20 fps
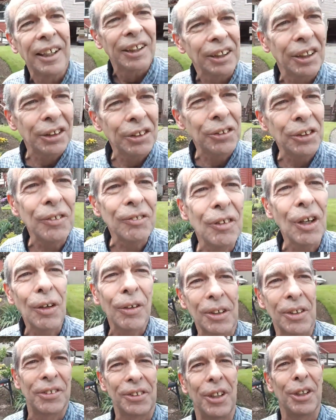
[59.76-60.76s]
as you've
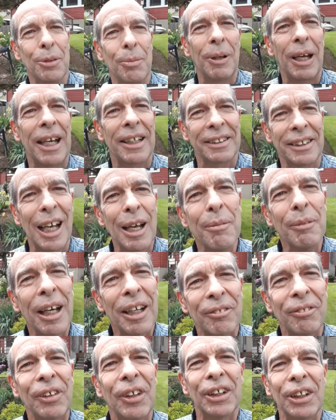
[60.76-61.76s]
noticed in the past, I'm not
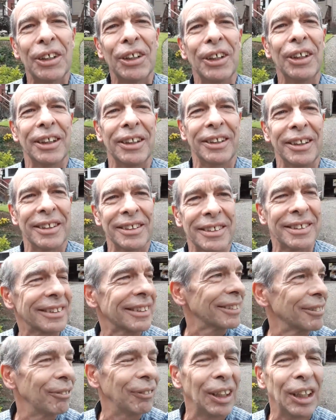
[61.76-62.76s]
very good at this
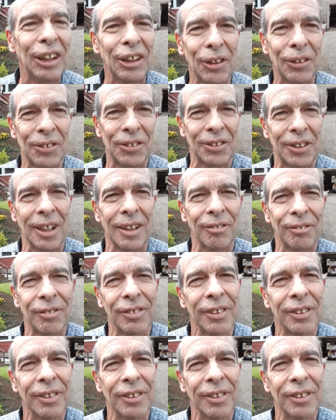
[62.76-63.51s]
video stuff,